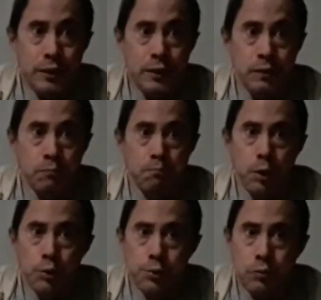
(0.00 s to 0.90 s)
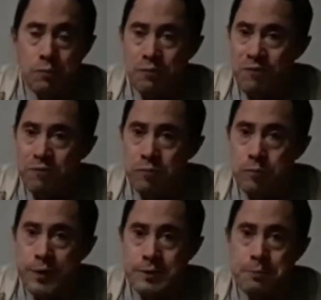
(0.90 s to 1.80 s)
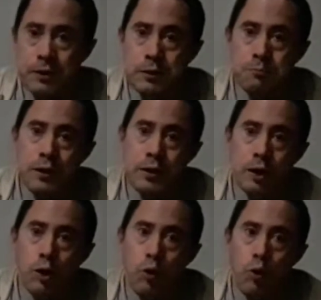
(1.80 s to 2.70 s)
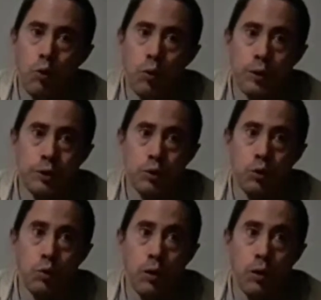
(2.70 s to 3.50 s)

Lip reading: both expected me to go to